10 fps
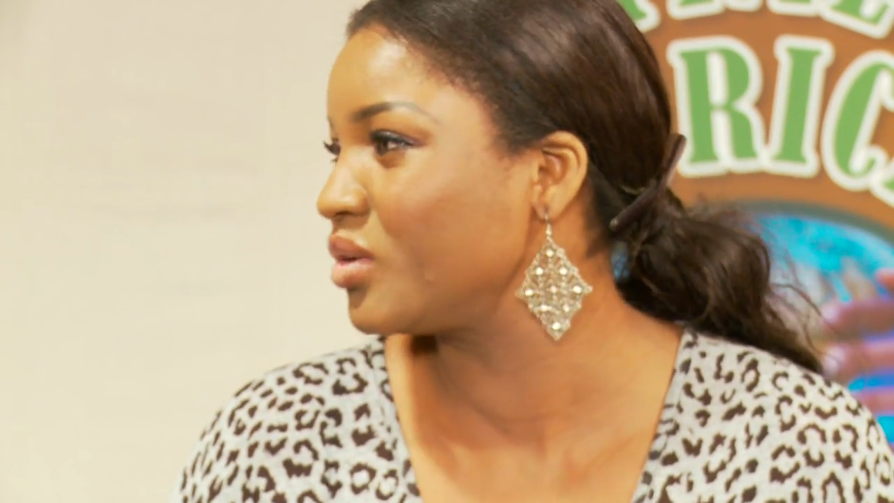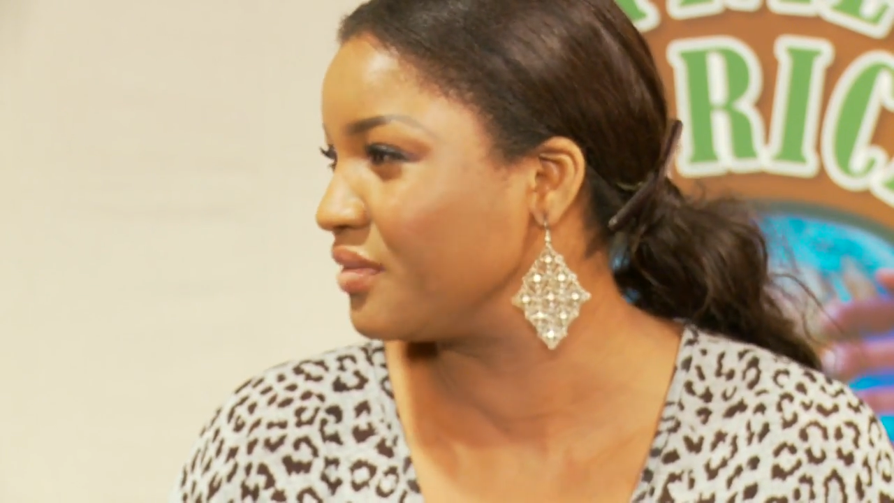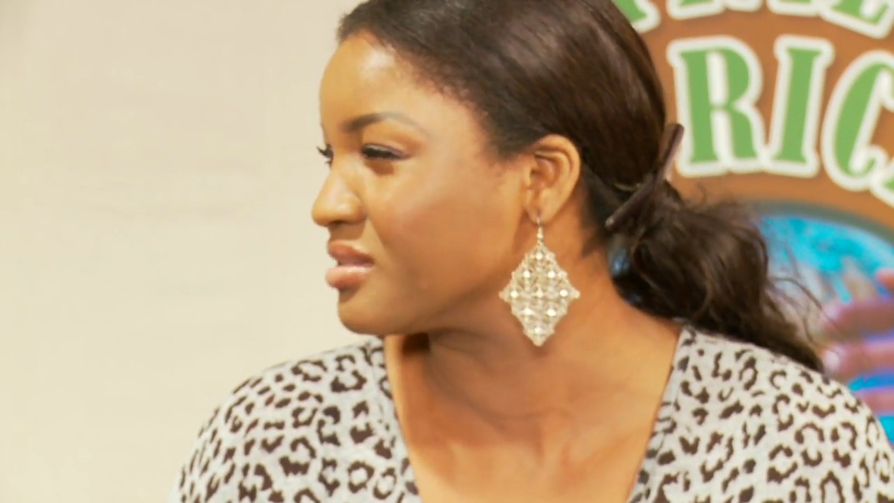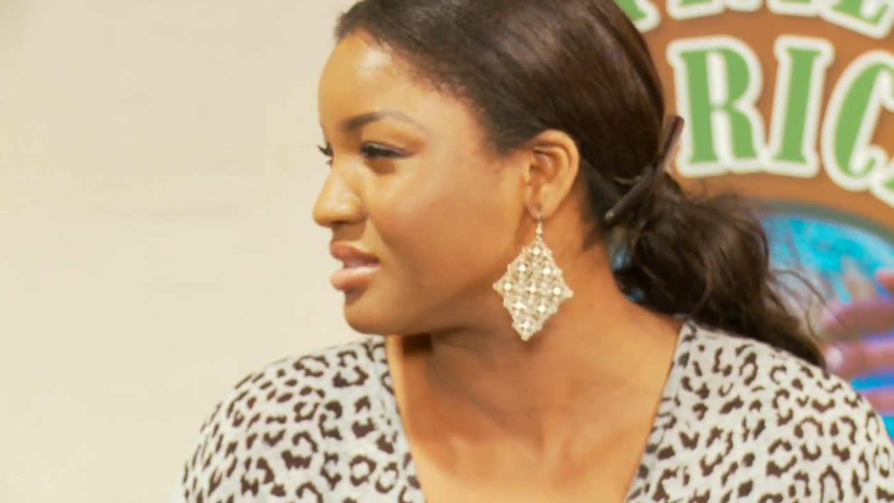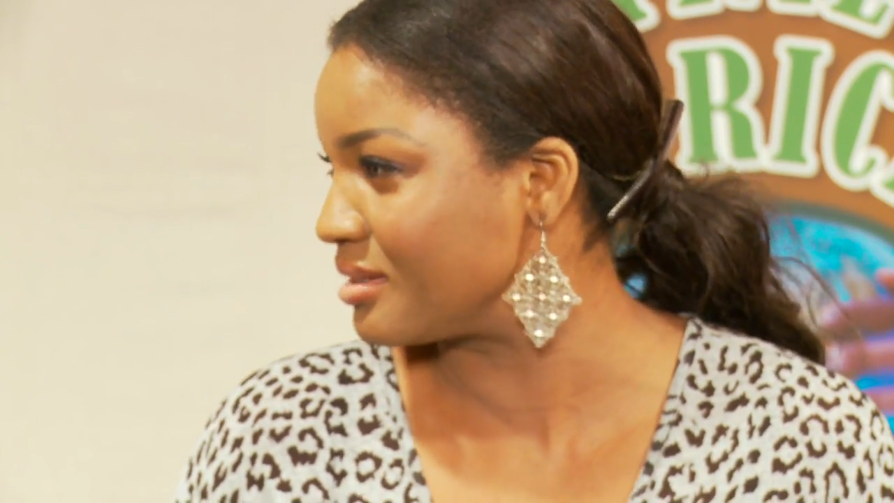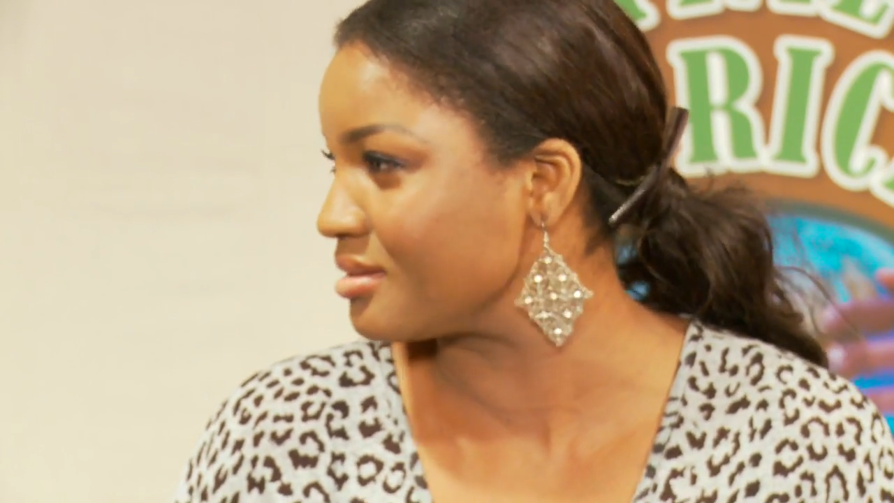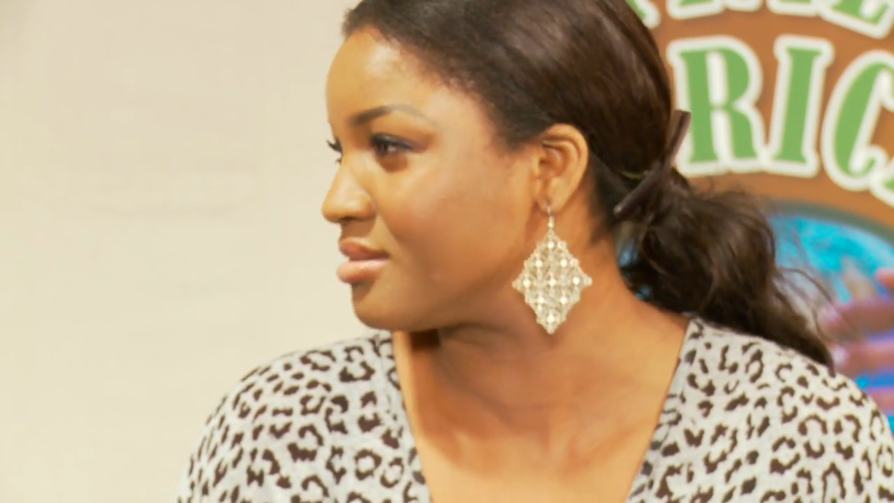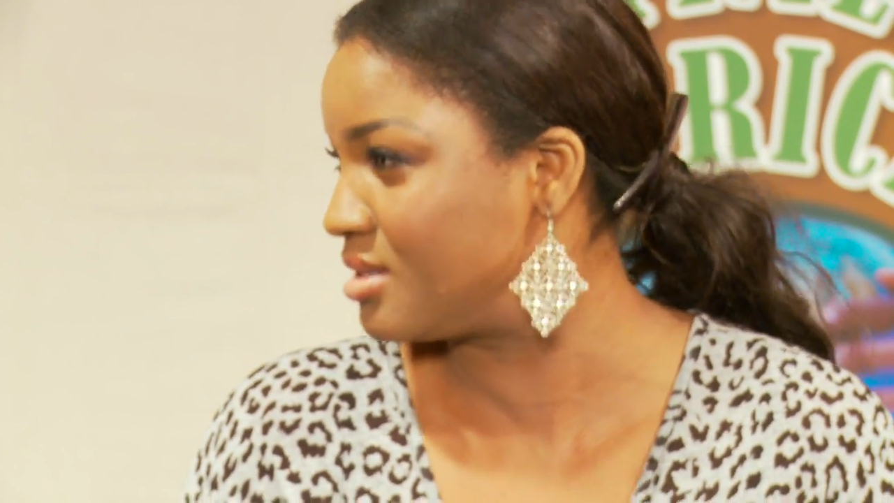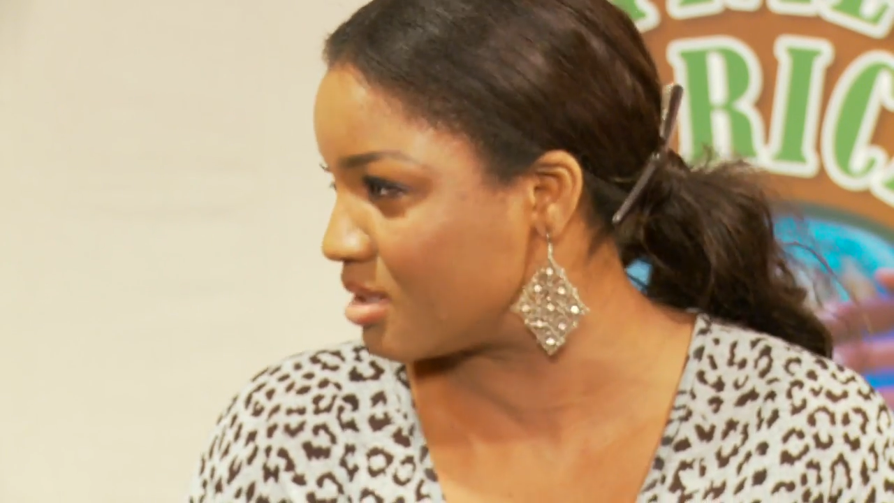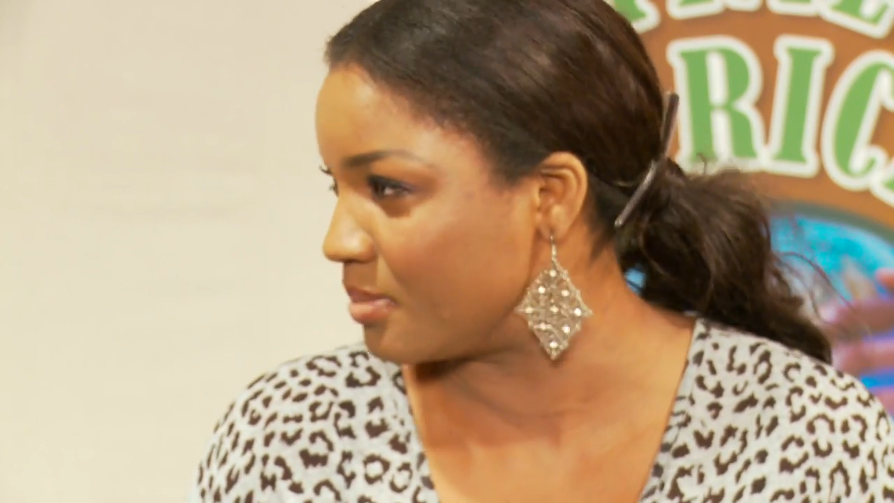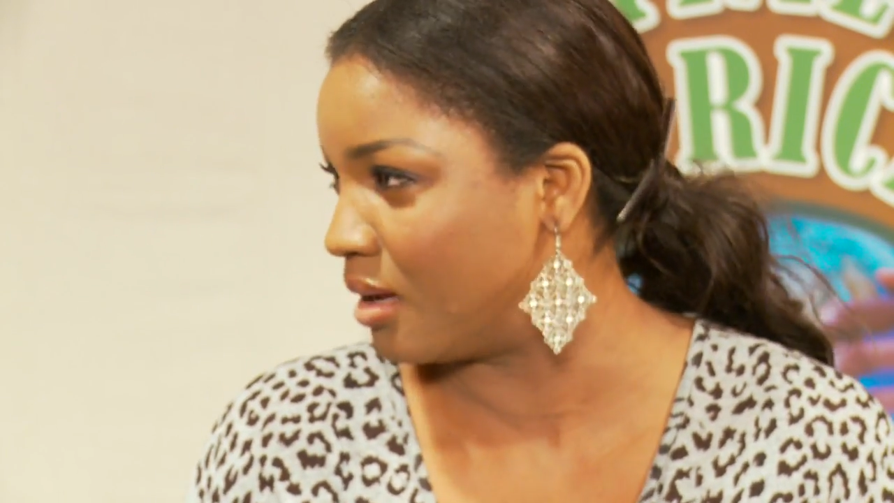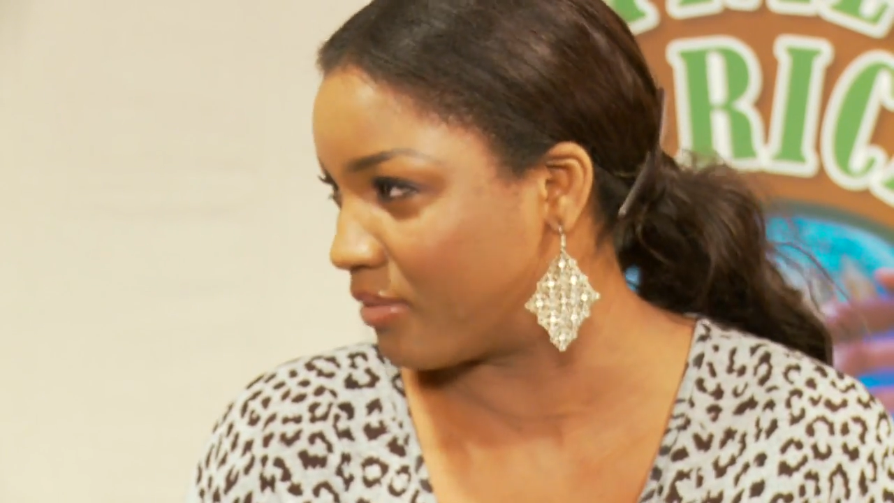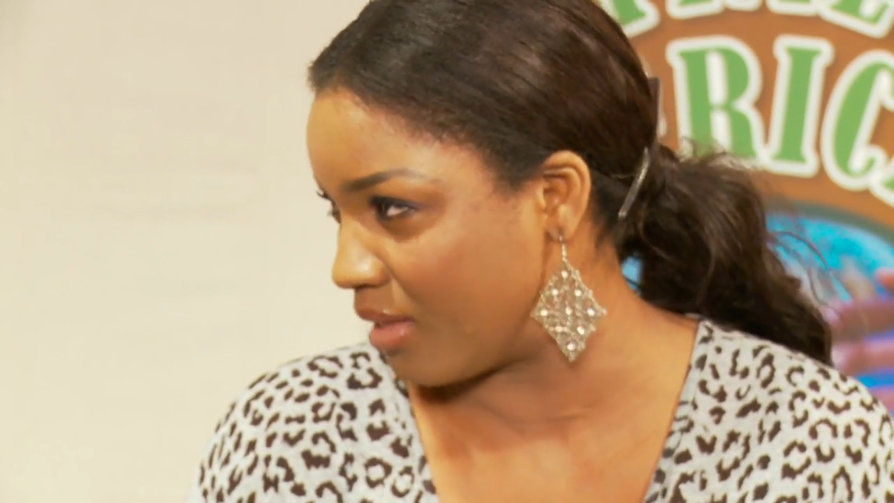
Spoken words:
don't even start to think about